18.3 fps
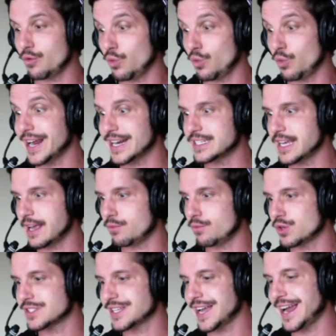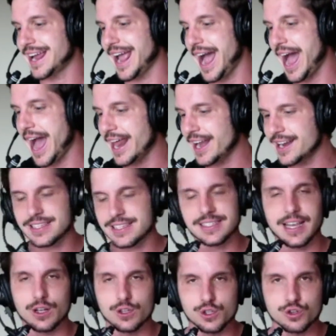did was I added a
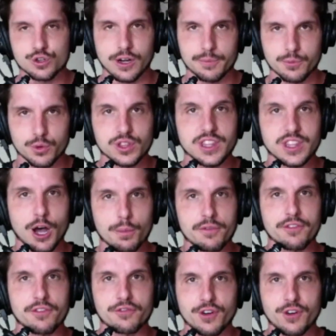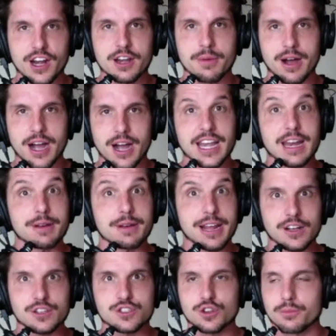sales script with the help of a friend of mine named
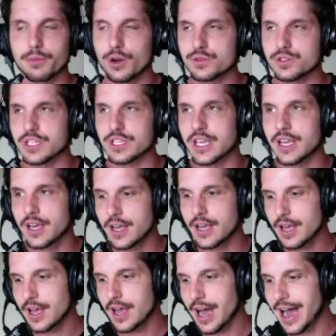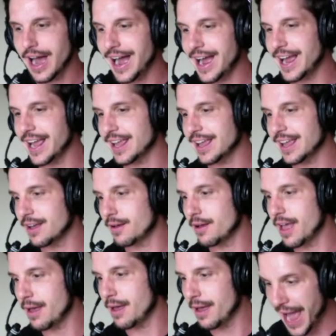Alex Hermosi. I
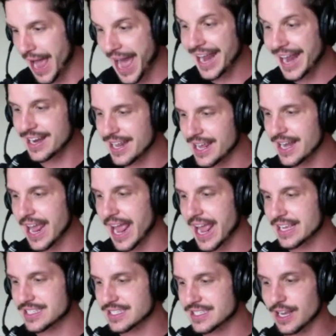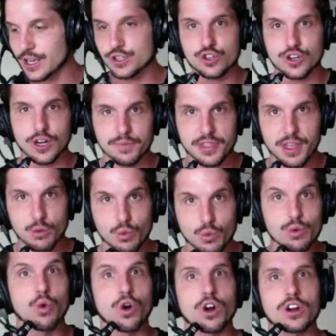added in a sales script that
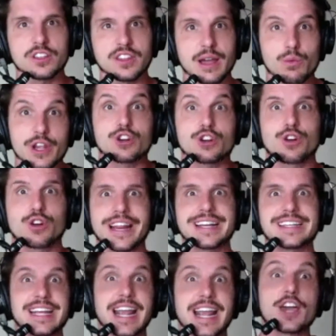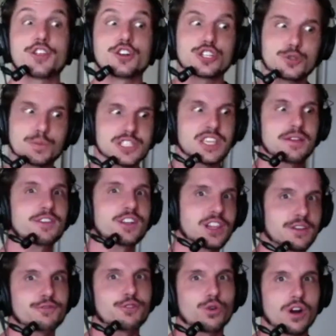we created together
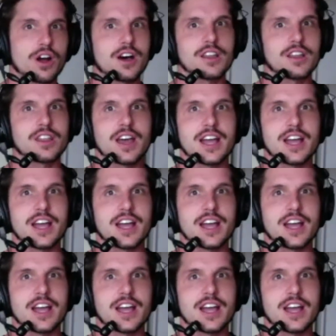specifically for online